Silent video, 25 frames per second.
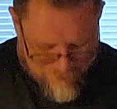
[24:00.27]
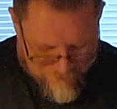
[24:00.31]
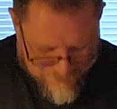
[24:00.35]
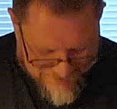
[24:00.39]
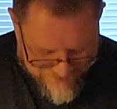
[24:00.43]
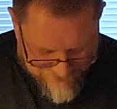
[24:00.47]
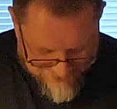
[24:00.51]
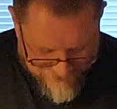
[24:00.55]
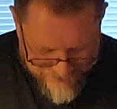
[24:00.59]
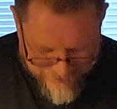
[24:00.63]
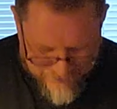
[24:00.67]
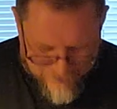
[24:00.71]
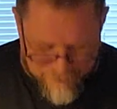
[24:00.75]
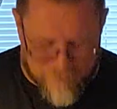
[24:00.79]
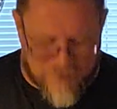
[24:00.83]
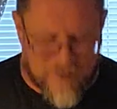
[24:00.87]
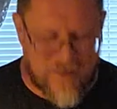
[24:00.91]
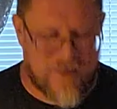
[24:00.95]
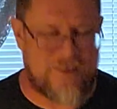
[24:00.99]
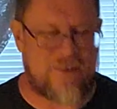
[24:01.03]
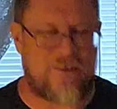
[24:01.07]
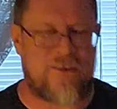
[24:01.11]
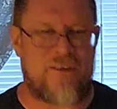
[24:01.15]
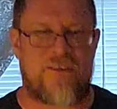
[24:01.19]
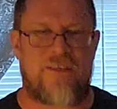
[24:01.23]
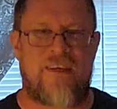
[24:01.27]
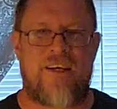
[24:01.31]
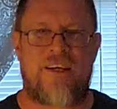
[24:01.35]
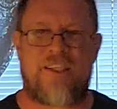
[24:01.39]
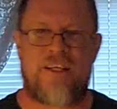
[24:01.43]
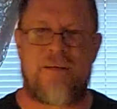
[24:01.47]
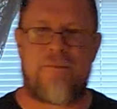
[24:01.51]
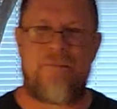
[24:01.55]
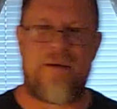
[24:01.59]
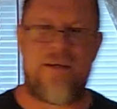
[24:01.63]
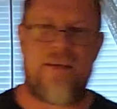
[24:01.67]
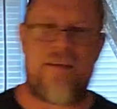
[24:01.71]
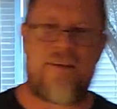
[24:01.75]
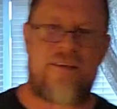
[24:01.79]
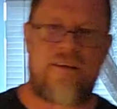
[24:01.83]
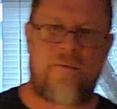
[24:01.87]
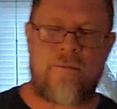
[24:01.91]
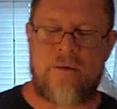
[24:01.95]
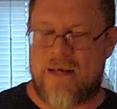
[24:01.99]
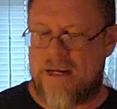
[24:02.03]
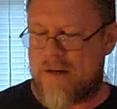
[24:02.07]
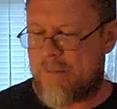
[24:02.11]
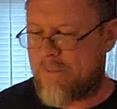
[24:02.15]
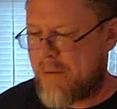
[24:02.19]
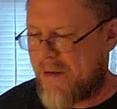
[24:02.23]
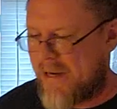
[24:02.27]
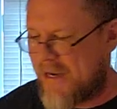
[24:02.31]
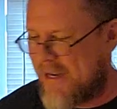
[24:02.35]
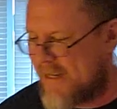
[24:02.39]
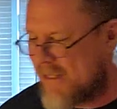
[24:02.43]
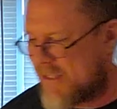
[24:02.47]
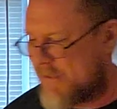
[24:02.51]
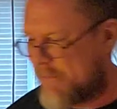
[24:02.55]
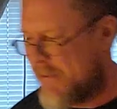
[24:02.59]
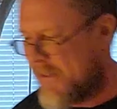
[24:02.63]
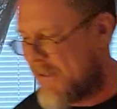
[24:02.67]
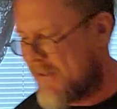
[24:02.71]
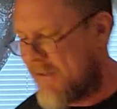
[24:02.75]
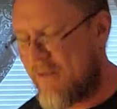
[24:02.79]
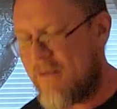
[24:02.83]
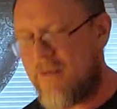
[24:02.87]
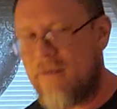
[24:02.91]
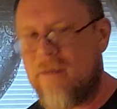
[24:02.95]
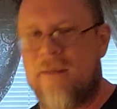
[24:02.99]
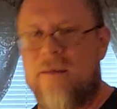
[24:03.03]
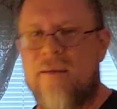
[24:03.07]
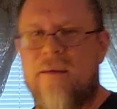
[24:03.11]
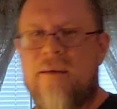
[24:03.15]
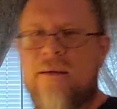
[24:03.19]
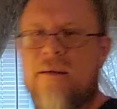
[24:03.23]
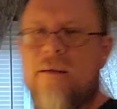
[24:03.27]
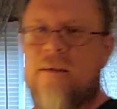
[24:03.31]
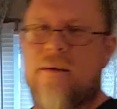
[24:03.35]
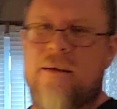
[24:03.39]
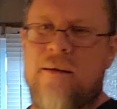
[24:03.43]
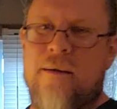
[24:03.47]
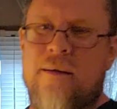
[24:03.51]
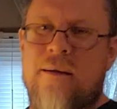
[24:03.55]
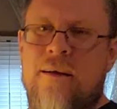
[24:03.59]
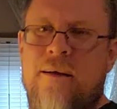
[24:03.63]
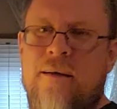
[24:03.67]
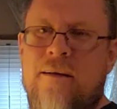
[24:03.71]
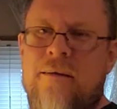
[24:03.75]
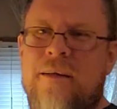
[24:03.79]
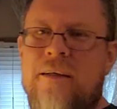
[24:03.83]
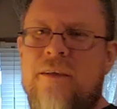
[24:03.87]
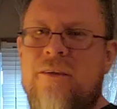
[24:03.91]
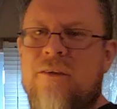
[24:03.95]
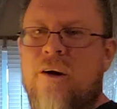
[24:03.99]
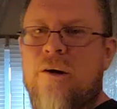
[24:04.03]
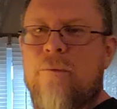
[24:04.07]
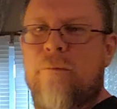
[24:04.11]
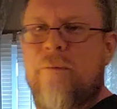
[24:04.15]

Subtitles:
my fucking boxers. I should be in some kind of pants, but these aren't